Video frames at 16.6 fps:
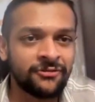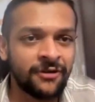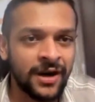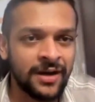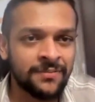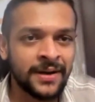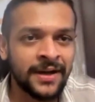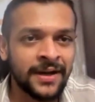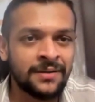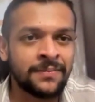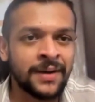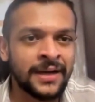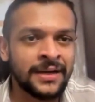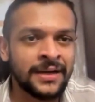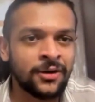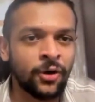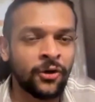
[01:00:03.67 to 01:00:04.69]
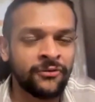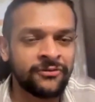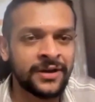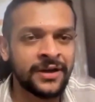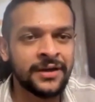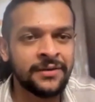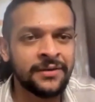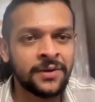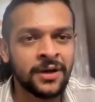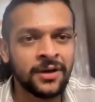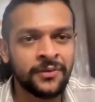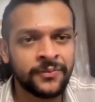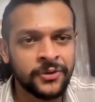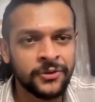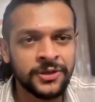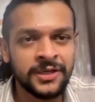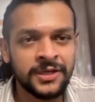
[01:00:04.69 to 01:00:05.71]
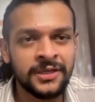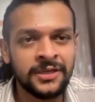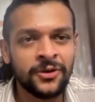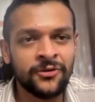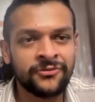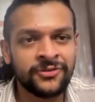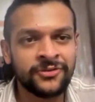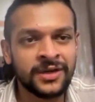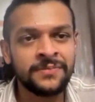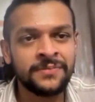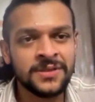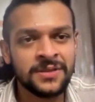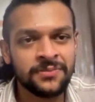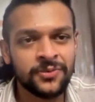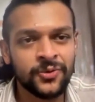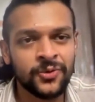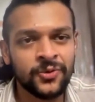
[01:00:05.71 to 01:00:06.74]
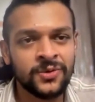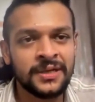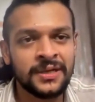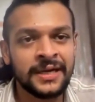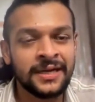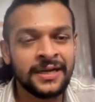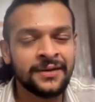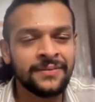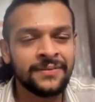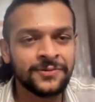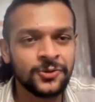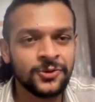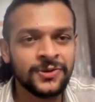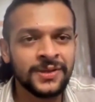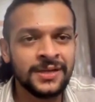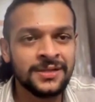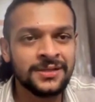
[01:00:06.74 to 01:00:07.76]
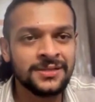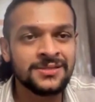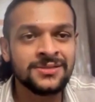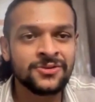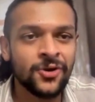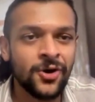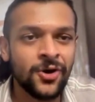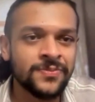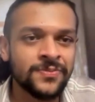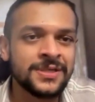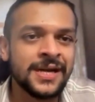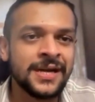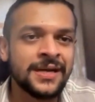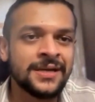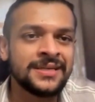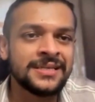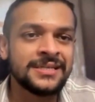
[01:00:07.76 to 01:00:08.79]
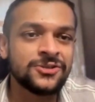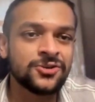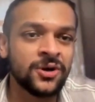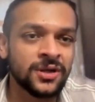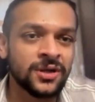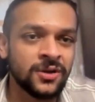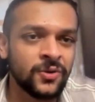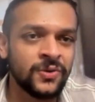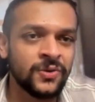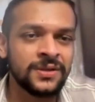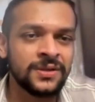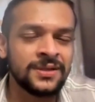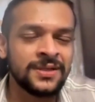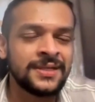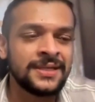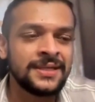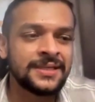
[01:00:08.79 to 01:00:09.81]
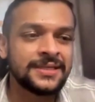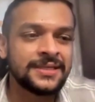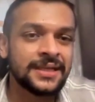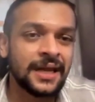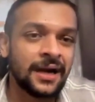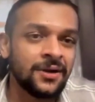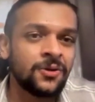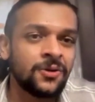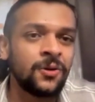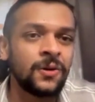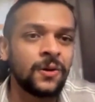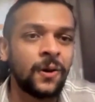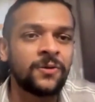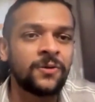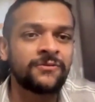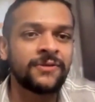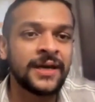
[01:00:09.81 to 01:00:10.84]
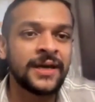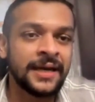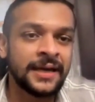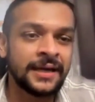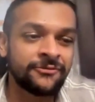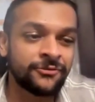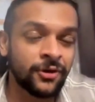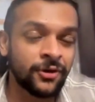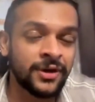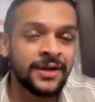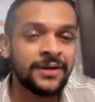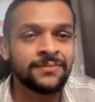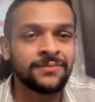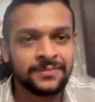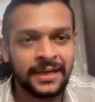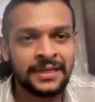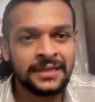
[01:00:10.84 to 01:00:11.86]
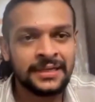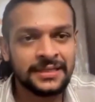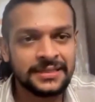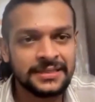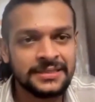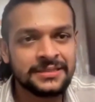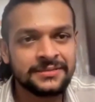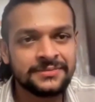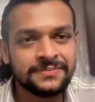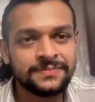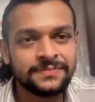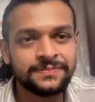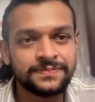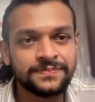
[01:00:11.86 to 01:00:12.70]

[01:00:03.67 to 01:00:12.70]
of one man by offering him a community, offering him support, letting him know that this is common and he's not alone, that will go a long way for him at least.